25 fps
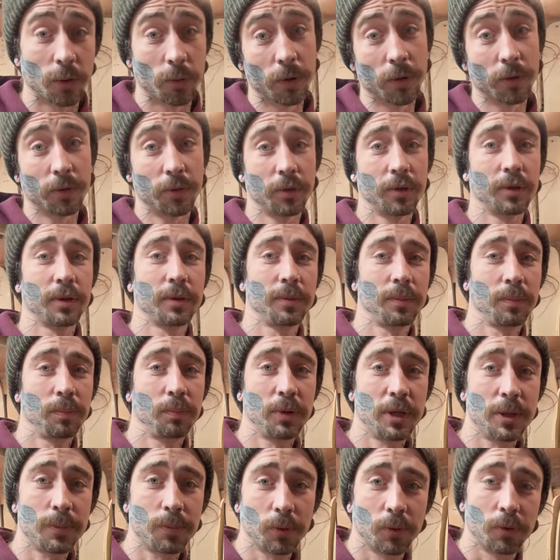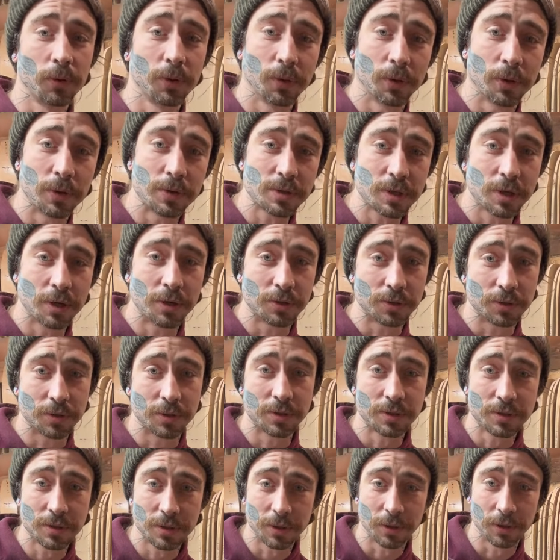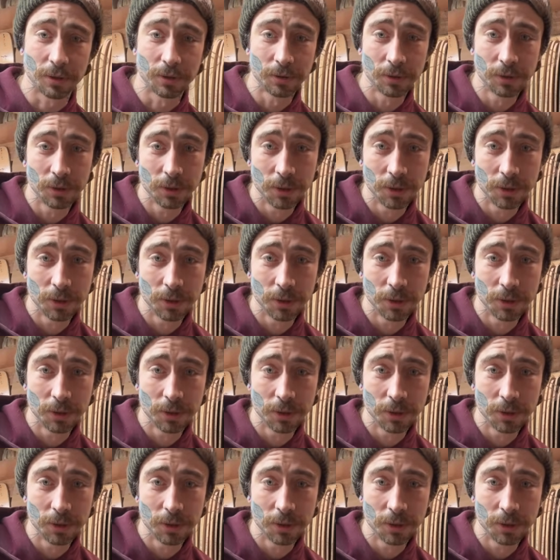or the people in those countries. So